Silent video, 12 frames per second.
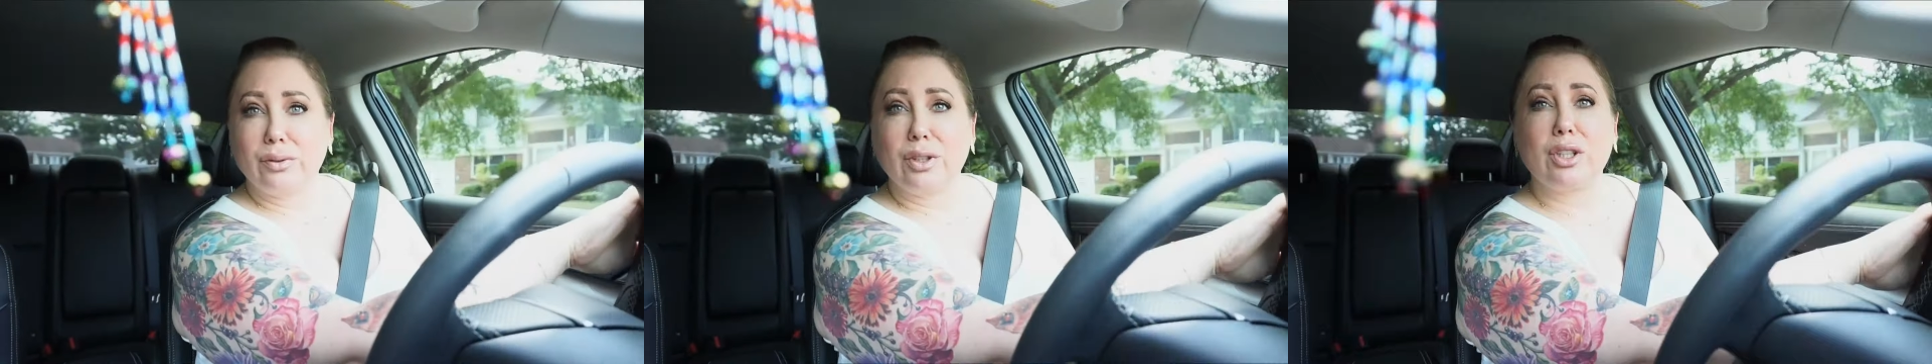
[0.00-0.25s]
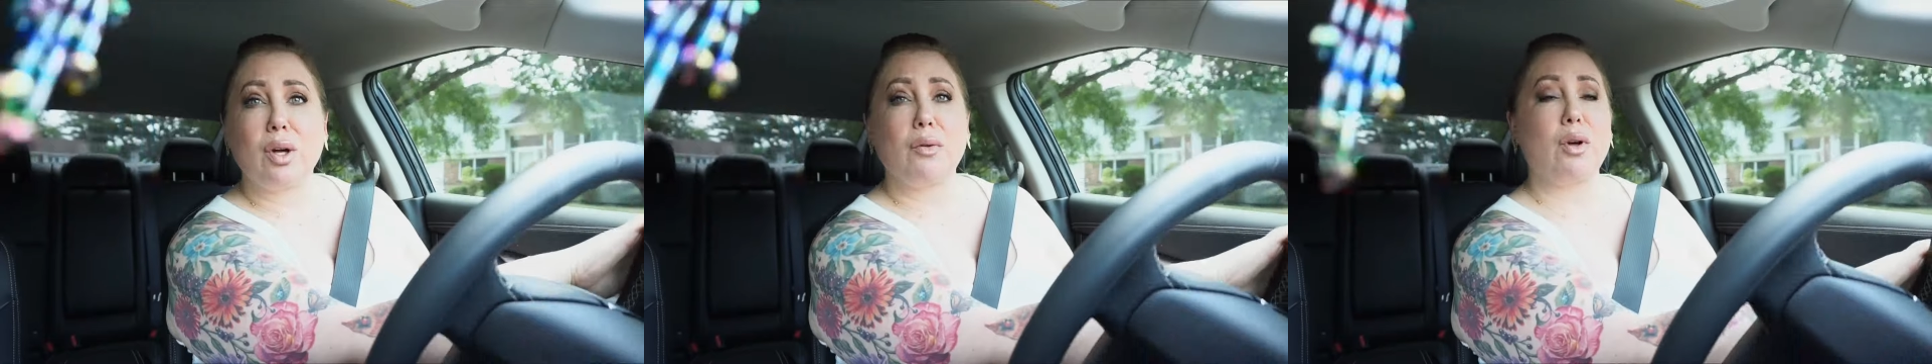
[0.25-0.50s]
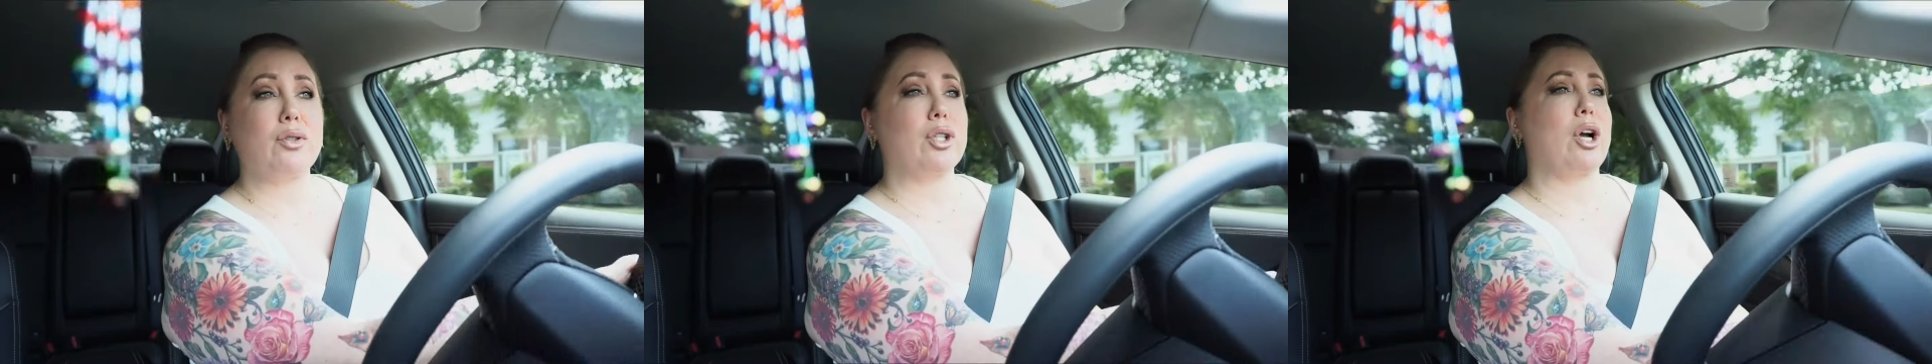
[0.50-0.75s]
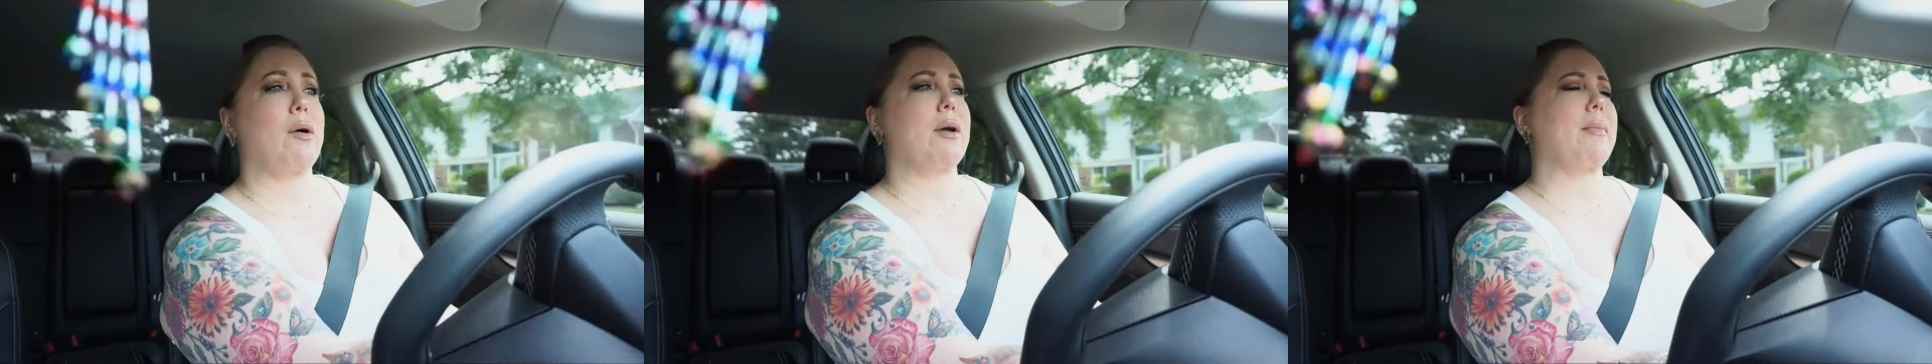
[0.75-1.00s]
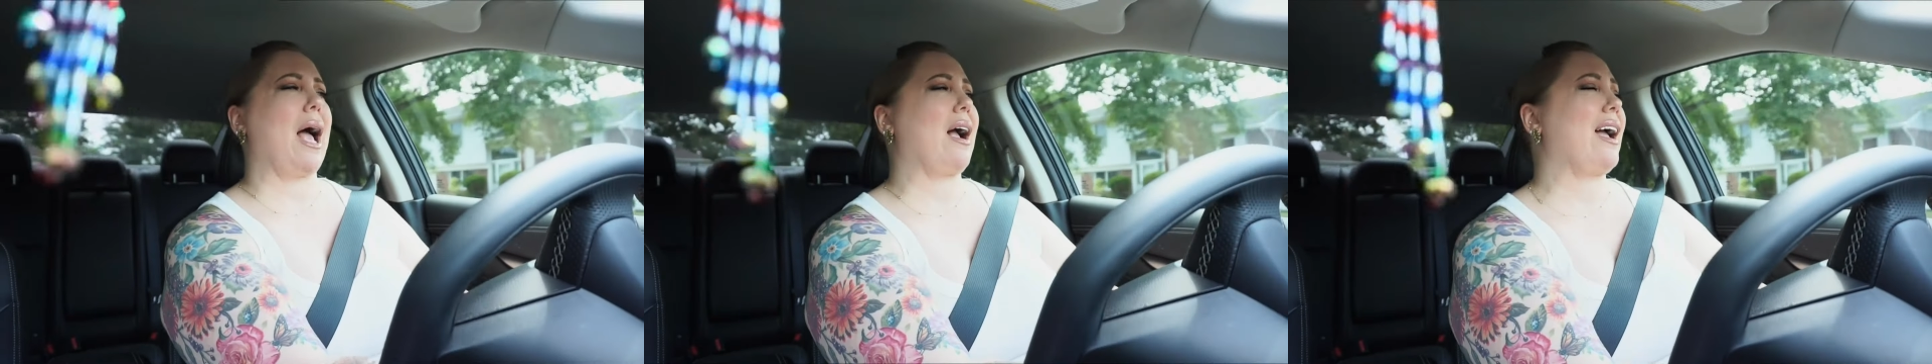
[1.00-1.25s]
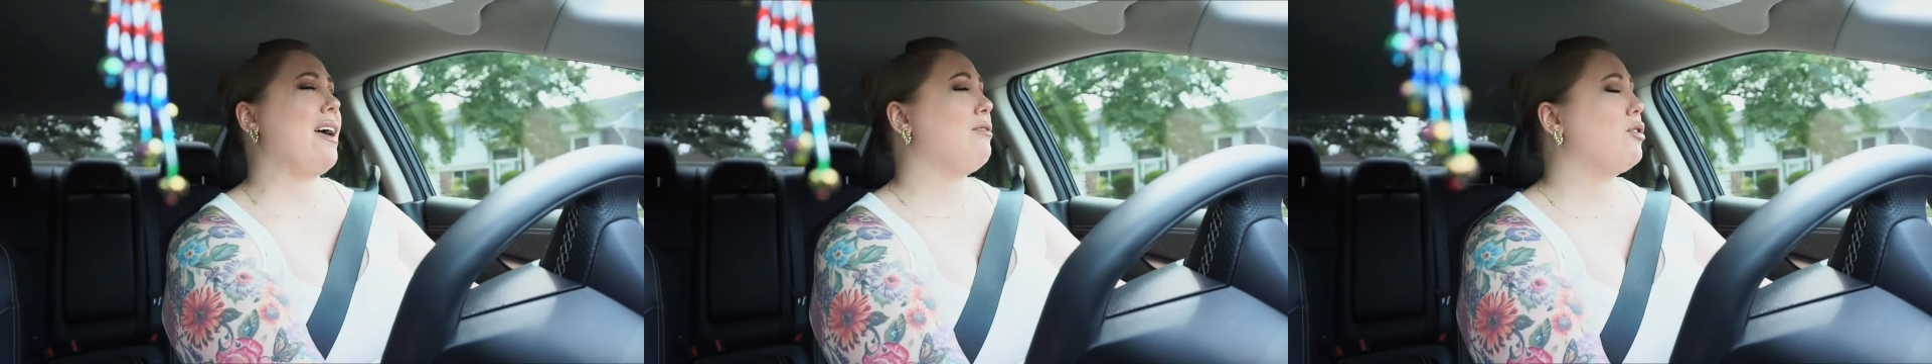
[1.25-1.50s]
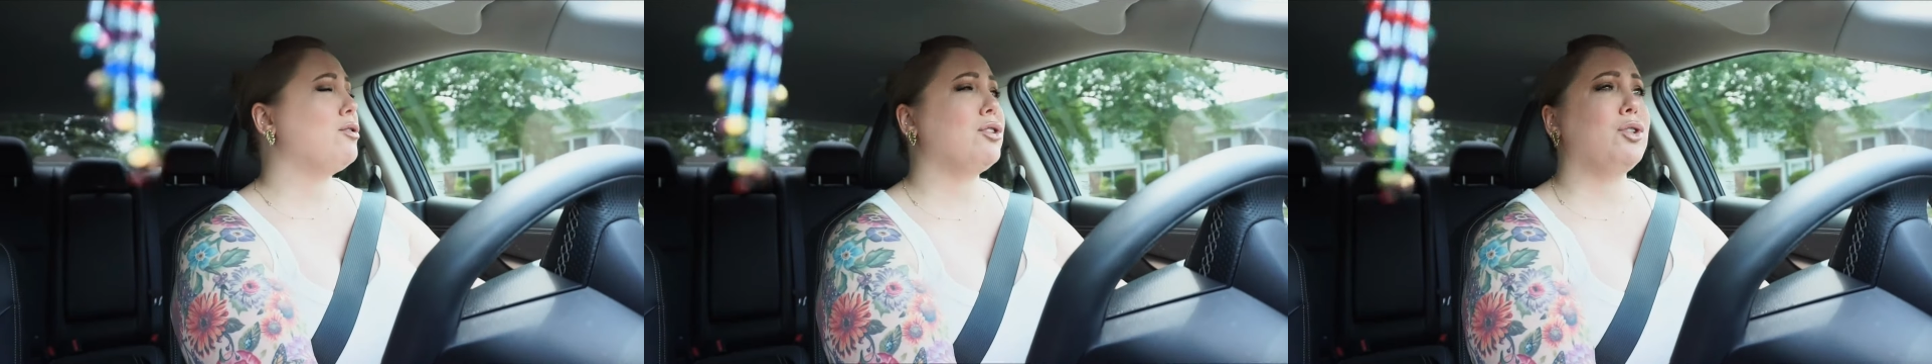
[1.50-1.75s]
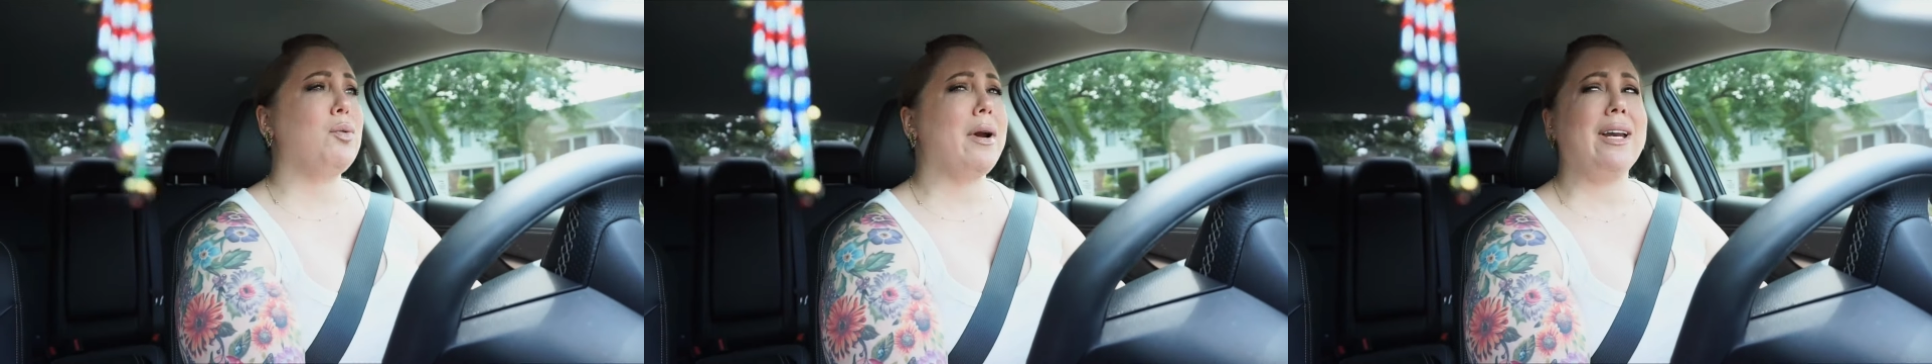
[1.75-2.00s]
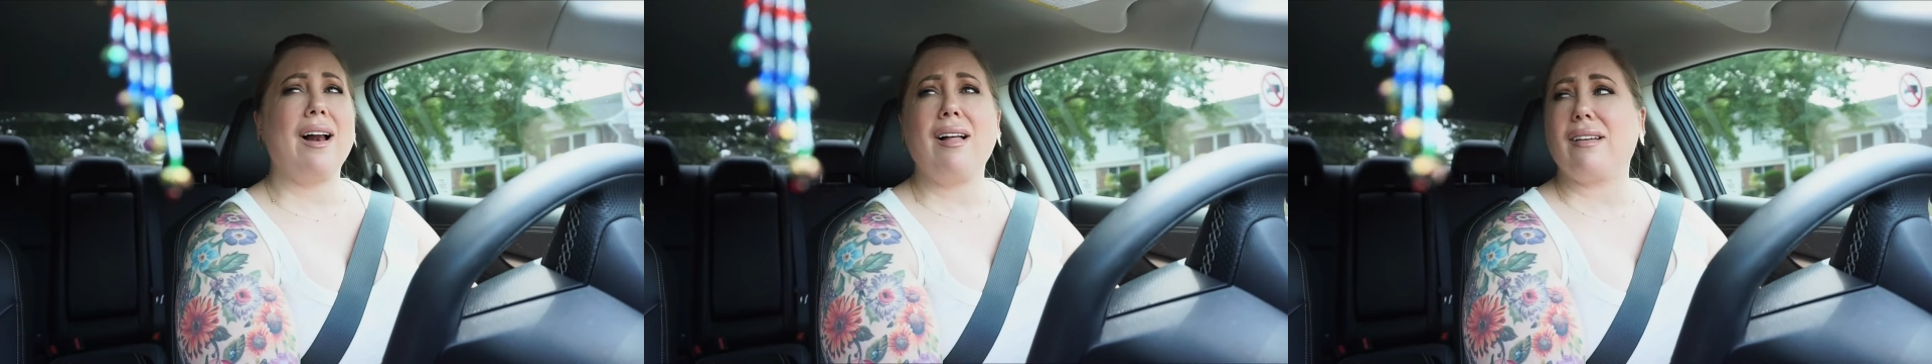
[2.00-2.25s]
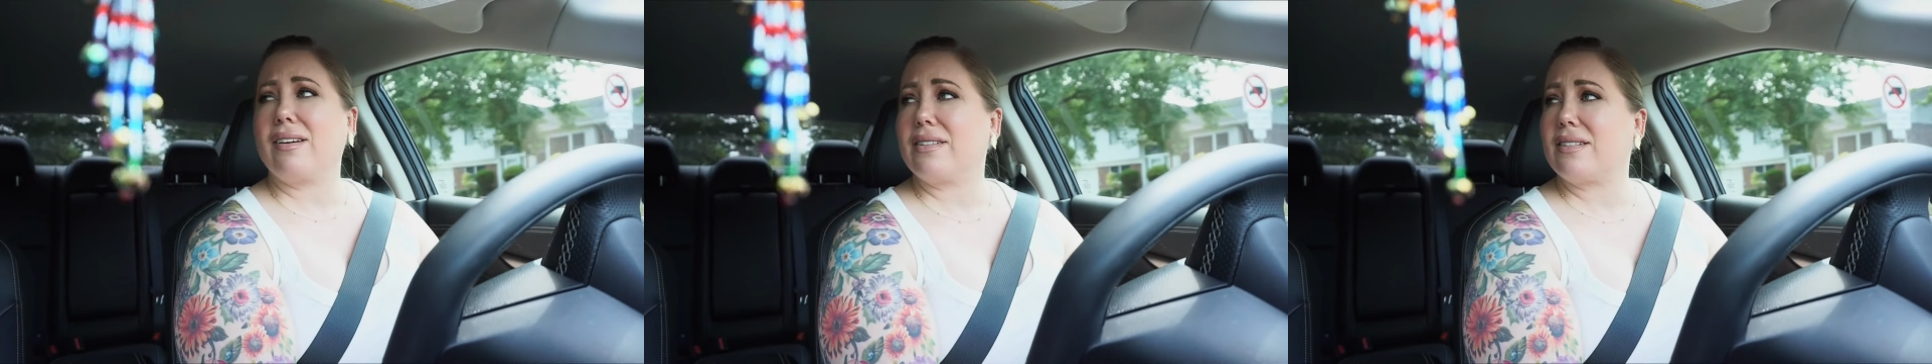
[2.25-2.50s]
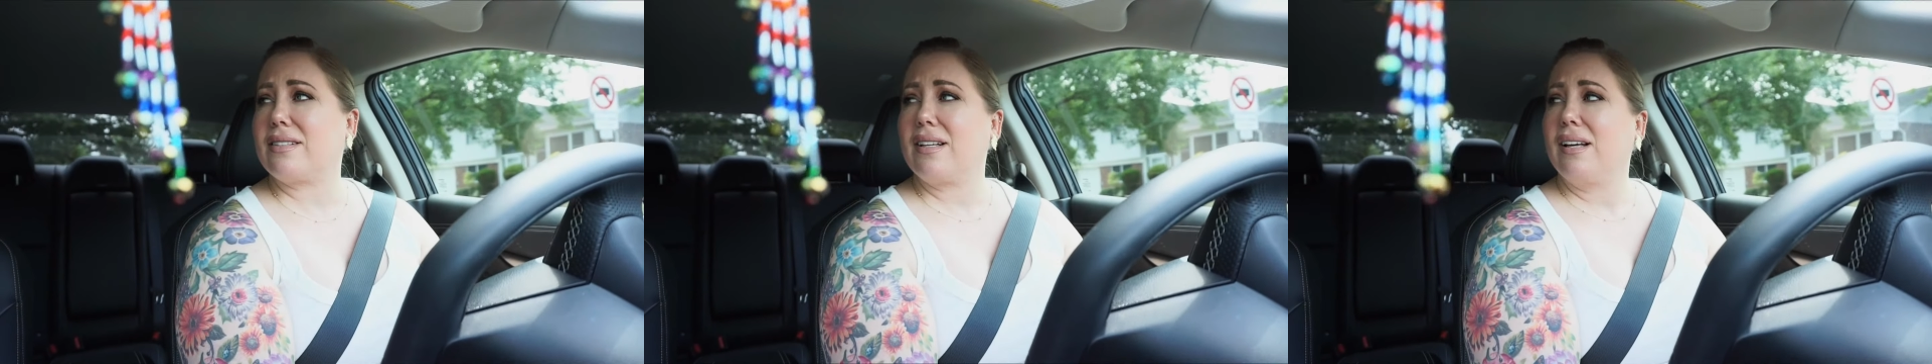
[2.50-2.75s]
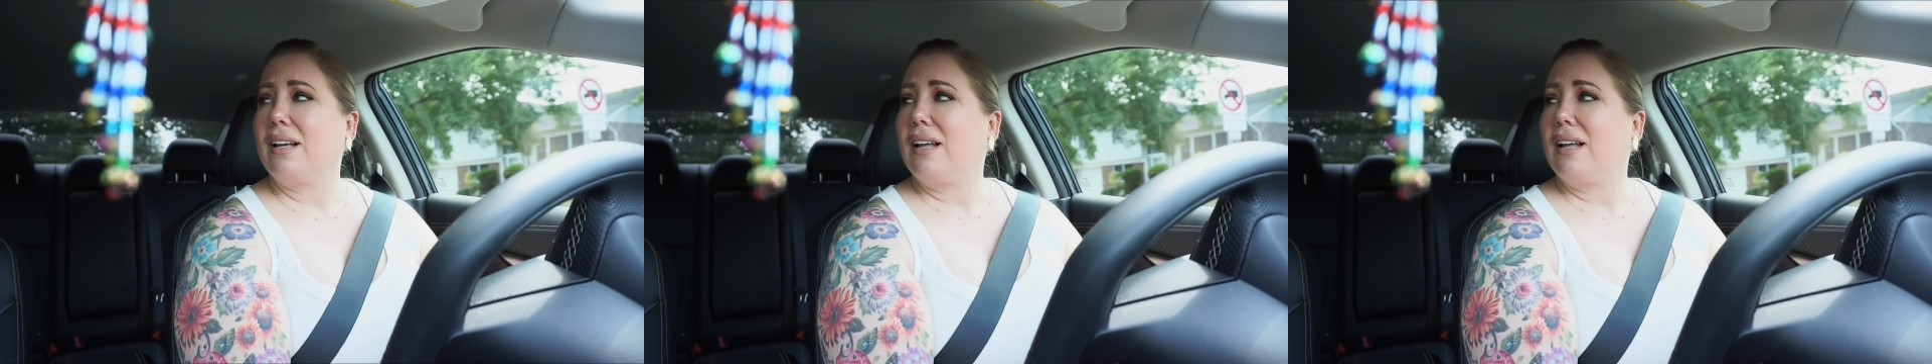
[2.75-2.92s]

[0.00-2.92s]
So those are going back. And those are $20.